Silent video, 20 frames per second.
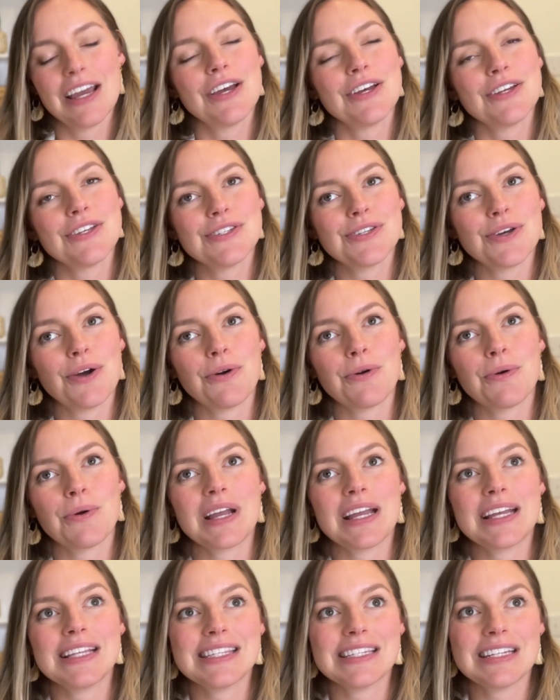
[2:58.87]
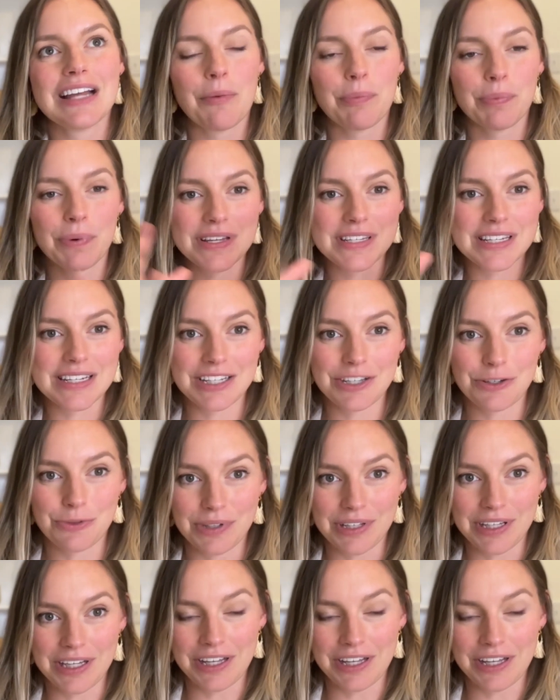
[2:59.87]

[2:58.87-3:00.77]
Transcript: So it's not present equally